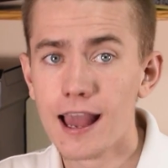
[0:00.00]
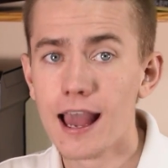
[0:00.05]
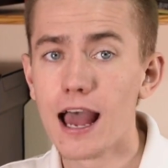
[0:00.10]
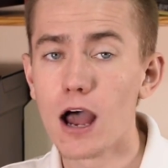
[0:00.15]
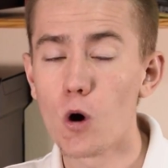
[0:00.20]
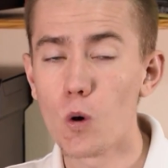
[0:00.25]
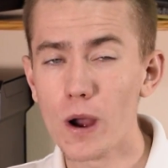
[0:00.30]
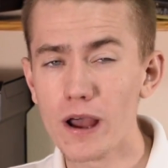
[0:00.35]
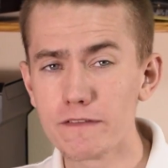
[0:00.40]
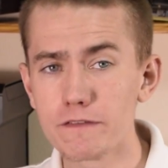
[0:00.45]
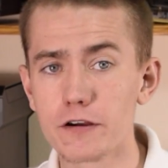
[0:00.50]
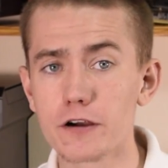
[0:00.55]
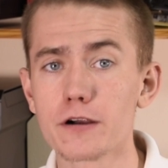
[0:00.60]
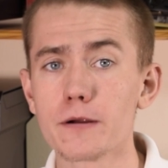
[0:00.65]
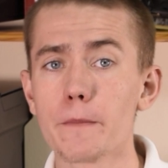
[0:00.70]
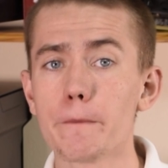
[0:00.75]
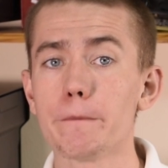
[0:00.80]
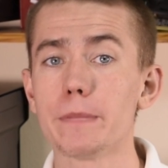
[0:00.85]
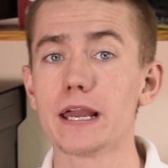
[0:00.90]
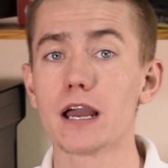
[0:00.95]

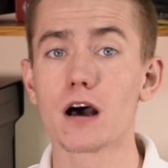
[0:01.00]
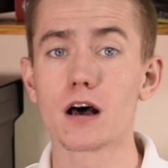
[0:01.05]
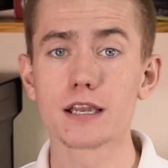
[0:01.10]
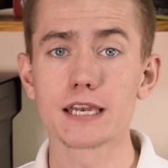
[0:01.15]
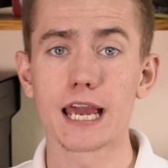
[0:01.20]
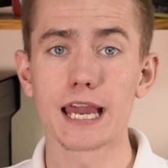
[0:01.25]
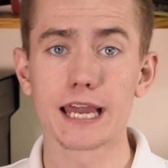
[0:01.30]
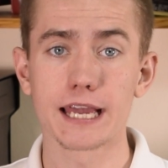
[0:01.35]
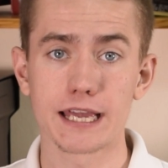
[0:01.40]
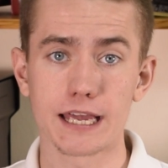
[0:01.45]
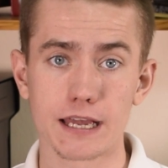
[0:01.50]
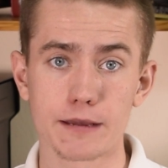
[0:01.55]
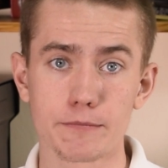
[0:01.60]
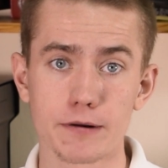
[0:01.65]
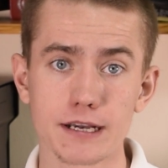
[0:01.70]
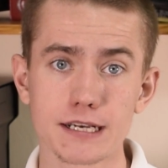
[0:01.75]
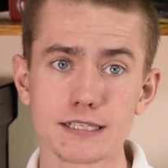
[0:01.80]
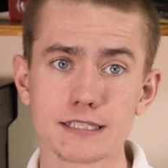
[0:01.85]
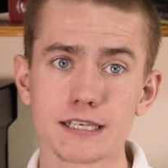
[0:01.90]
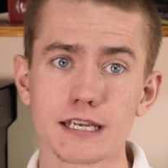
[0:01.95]
However, beyond 8
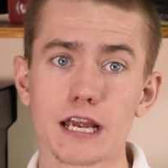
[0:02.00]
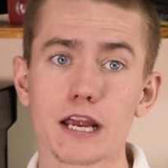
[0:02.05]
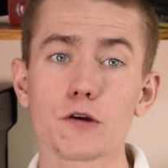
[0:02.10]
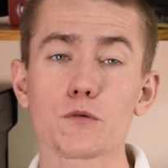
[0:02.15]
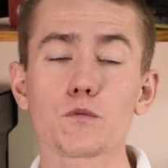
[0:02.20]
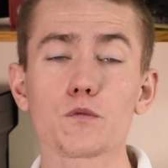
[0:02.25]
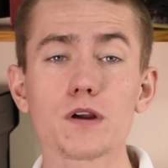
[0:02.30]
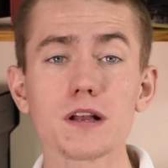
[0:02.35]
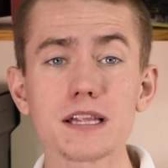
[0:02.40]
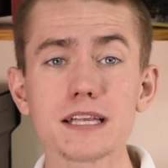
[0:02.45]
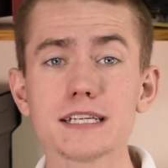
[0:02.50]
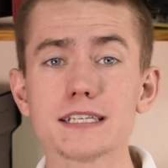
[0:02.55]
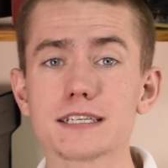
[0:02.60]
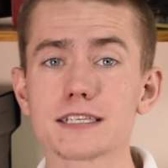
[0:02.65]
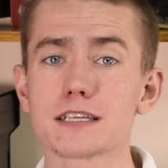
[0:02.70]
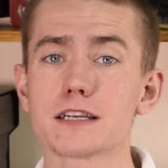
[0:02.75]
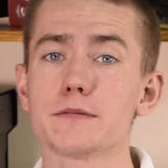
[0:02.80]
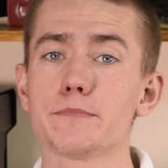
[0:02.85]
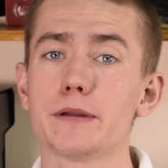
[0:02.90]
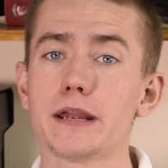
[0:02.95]
GB, it really
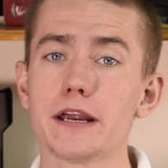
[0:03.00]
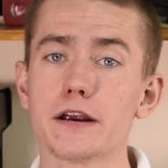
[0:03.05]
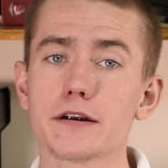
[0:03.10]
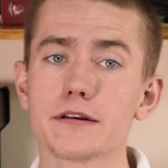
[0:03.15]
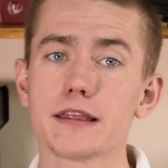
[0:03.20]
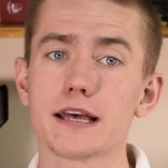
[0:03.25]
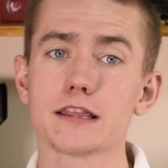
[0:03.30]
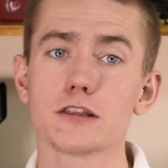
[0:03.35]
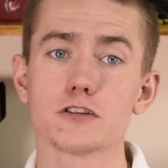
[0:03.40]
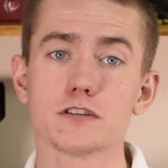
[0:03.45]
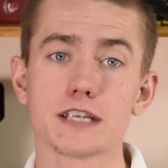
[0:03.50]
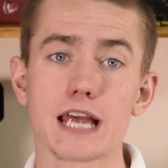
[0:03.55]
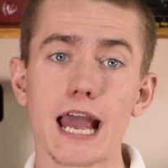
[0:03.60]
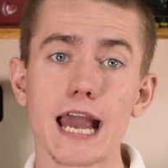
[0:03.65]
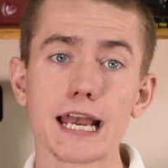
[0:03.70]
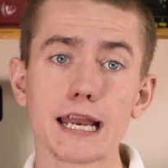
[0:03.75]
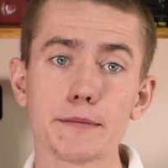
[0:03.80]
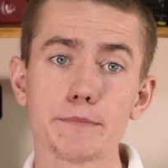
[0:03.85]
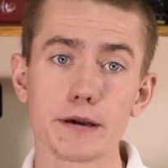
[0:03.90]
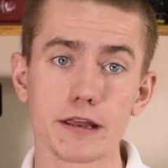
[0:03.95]
doesn't appear that there's
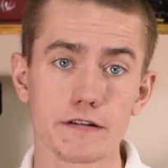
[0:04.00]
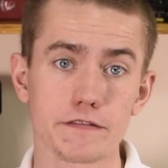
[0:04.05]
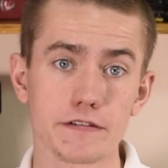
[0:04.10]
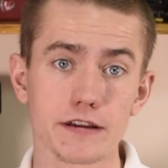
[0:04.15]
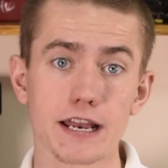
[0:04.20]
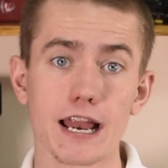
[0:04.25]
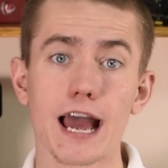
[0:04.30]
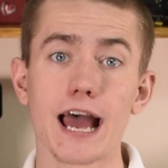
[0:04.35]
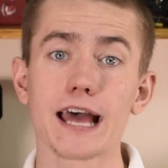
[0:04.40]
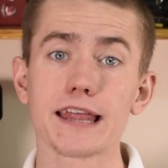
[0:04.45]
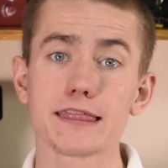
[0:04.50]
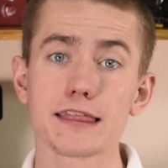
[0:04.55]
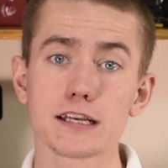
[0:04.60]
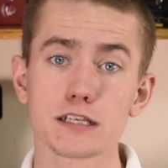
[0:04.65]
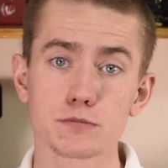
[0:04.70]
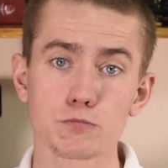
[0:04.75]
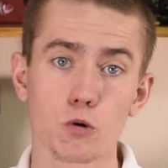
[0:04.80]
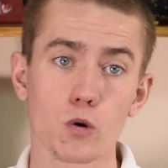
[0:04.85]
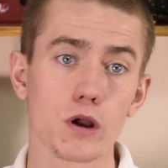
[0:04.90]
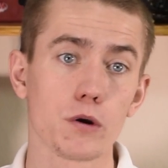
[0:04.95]
any benefit at
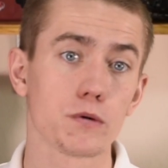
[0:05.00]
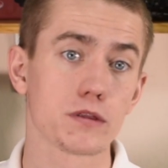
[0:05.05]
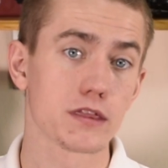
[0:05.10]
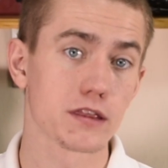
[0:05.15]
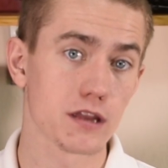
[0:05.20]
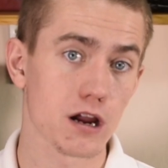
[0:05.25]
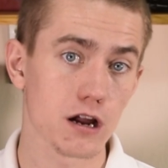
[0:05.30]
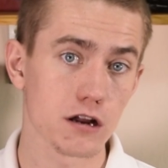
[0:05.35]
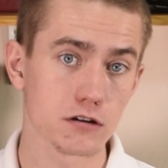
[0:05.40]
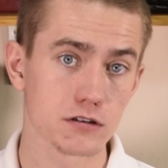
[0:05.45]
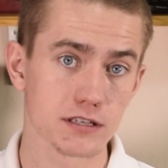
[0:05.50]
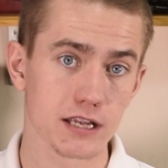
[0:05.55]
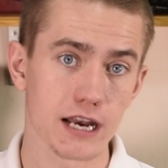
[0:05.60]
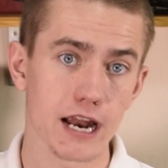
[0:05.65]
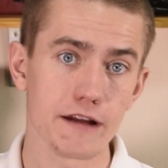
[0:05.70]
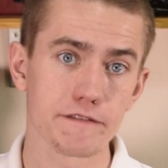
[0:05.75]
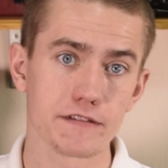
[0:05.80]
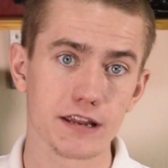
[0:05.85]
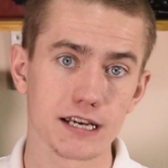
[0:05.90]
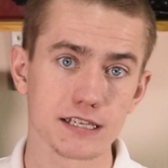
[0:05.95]
this point with the titles that
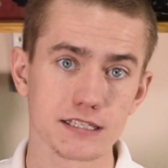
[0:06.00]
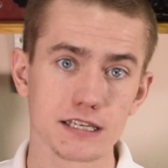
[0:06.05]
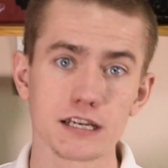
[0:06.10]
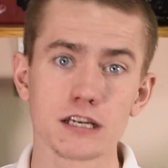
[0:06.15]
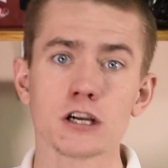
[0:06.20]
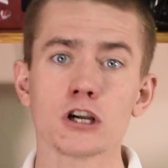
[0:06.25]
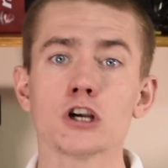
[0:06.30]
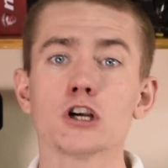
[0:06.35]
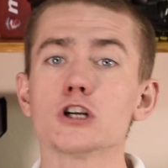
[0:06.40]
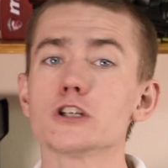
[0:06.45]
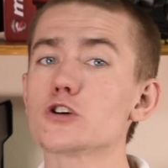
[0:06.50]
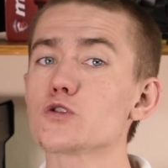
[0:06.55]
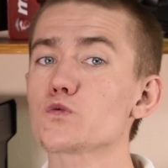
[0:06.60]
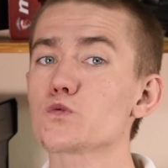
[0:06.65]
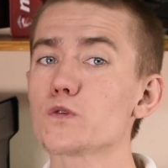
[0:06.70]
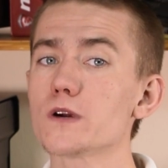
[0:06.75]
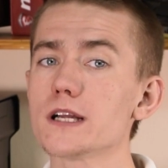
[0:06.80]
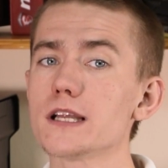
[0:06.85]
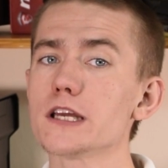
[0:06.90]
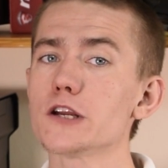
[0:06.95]
I've tested to
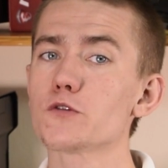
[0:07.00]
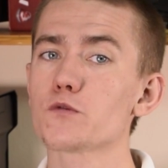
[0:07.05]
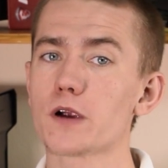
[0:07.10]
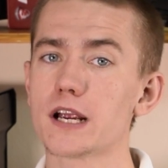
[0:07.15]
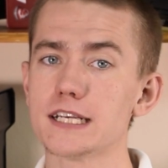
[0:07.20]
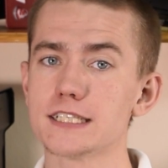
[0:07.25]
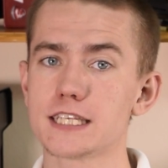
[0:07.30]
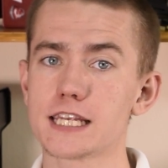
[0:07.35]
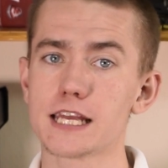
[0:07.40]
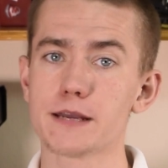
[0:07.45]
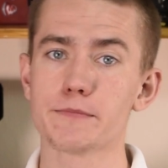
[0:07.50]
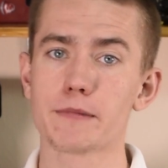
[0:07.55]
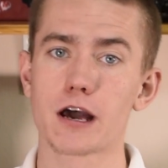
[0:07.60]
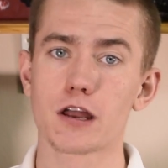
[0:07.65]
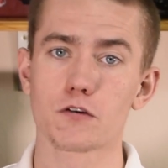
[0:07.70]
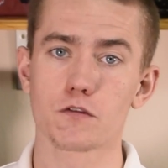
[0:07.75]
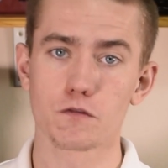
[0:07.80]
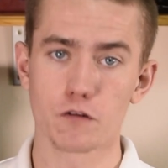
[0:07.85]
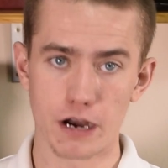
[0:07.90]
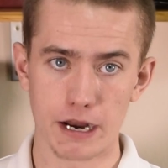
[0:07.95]
really raise the
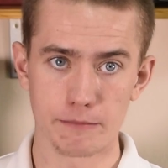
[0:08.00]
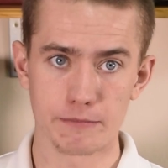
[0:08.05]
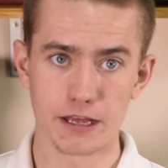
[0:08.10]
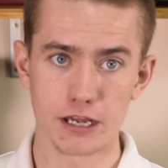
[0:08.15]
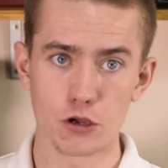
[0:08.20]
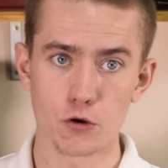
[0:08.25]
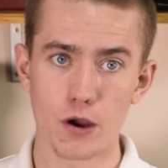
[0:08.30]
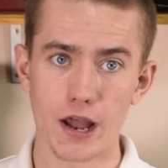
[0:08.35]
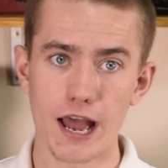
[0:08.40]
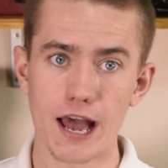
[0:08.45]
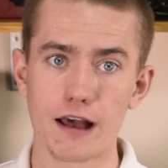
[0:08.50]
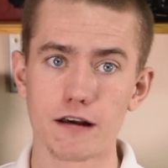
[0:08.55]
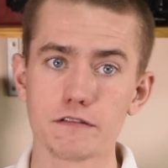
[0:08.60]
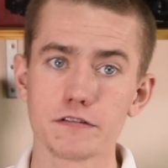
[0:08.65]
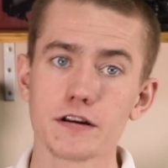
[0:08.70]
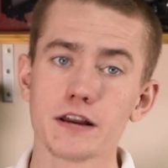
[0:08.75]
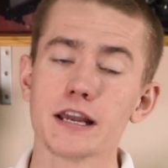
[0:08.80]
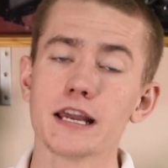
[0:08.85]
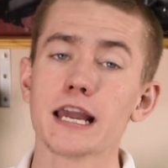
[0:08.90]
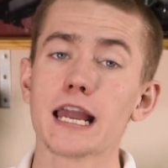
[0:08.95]
amount of RAM that you have.
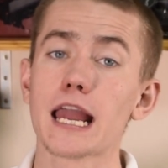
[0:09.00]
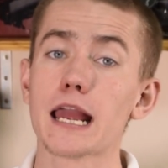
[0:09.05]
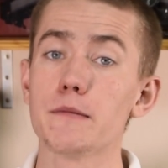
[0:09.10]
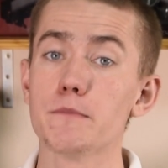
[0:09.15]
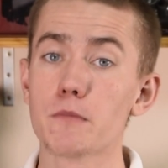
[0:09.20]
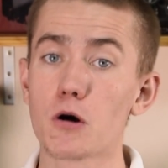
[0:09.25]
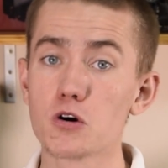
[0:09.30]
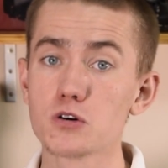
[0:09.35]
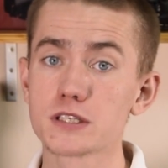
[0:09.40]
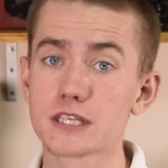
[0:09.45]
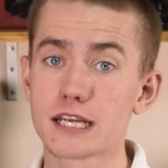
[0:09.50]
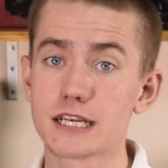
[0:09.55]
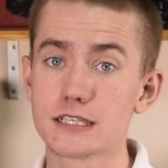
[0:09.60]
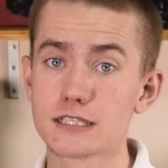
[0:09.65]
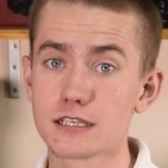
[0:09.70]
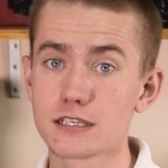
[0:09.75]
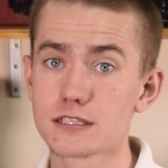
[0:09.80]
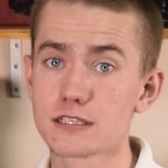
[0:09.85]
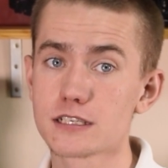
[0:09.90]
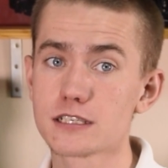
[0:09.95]
In most
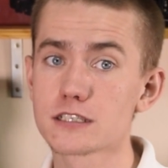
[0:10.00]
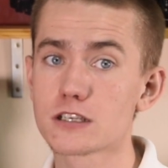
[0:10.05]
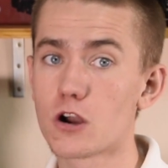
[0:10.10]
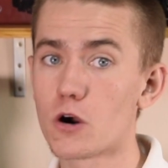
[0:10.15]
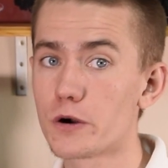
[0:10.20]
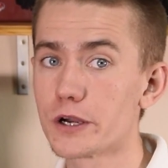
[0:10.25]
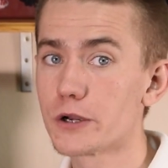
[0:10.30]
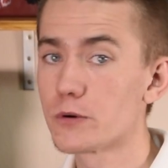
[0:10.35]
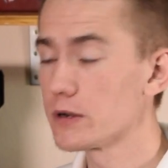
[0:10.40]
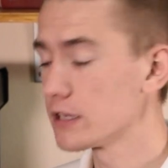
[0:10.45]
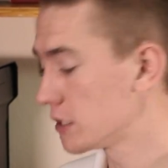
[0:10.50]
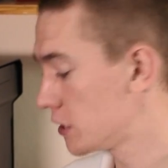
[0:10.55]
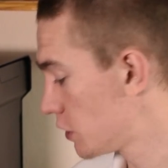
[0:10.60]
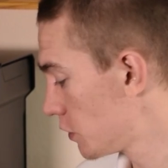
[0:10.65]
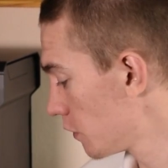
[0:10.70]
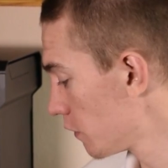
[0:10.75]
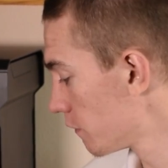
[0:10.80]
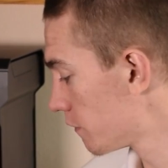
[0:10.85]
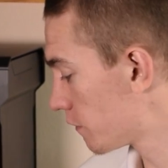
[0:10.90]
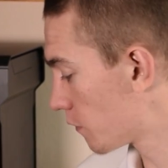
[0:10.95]
instances, going with
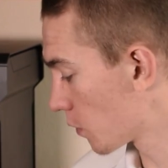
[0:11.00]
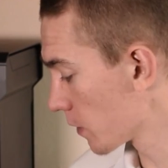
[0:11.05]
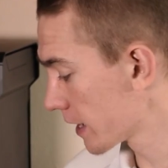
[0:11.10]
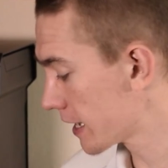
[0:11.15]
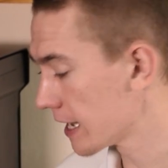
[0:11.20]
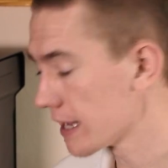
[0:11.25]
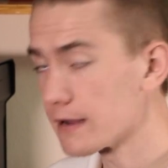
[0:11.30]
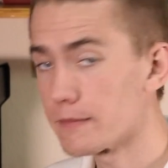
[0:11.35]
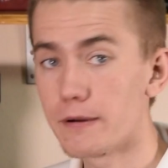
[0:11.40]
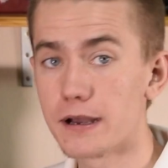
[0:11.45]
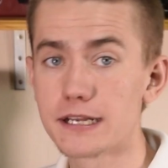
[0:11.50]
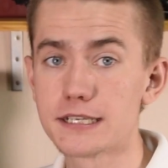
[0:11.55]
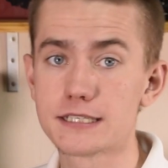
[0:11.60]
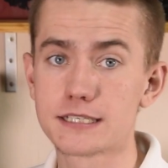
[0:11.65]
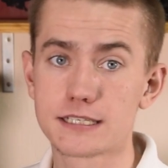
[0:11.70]
two 4 GB